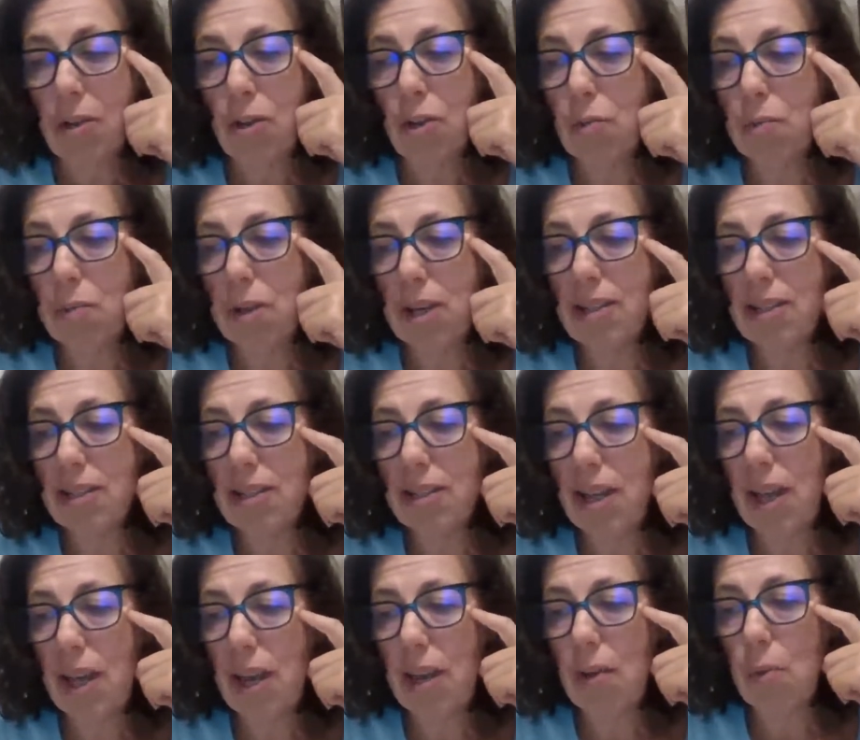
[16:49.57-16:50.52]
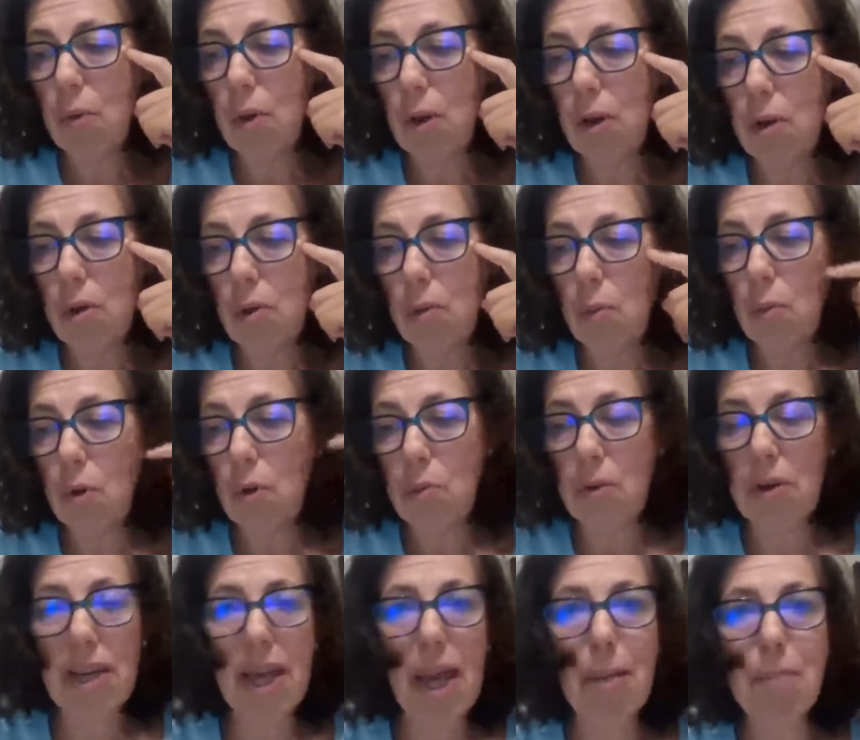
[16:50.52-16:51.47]
you might say, well,
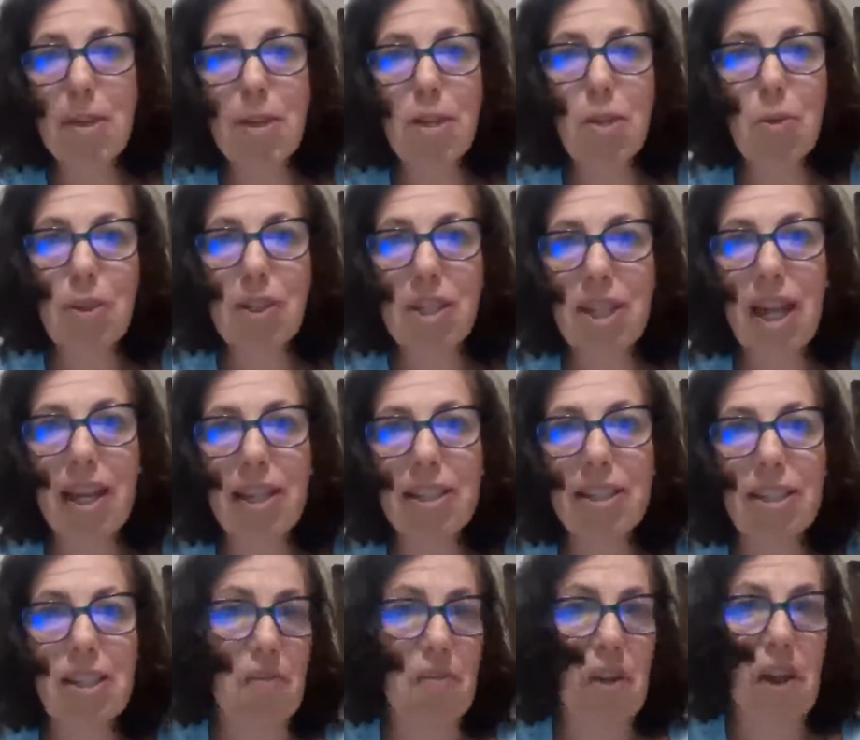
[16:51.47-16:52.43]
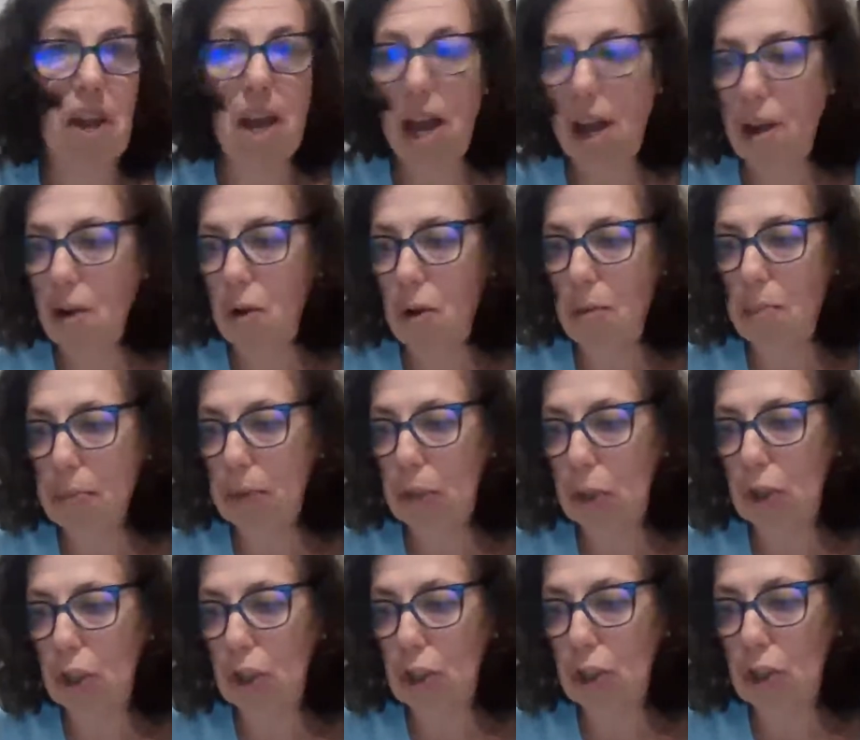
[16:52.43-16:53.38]
what would get me to a 10 is if I hired a
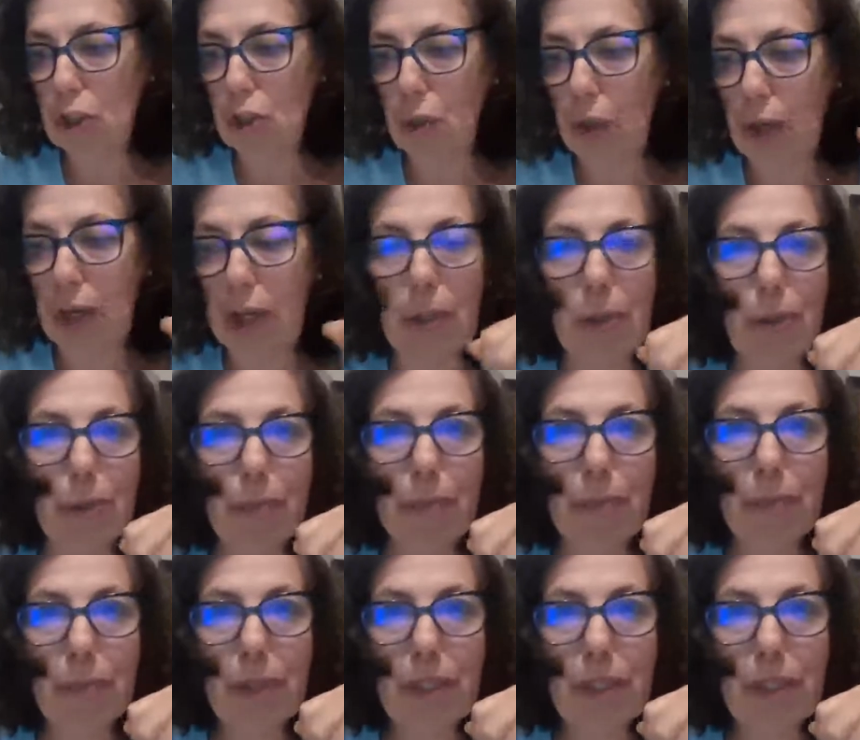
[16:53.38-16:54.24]
personal trainer,